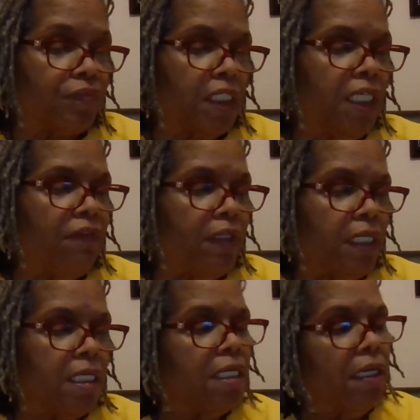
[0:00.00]
even
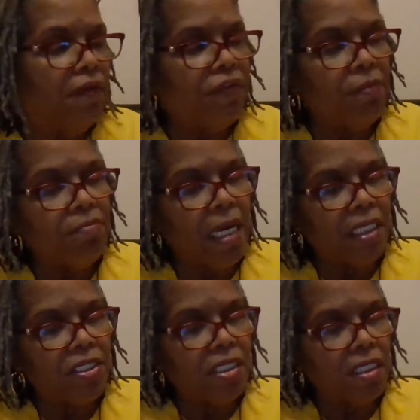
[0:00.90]
if it
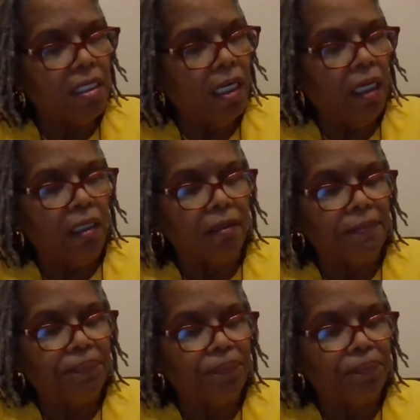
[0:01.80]
matches in color.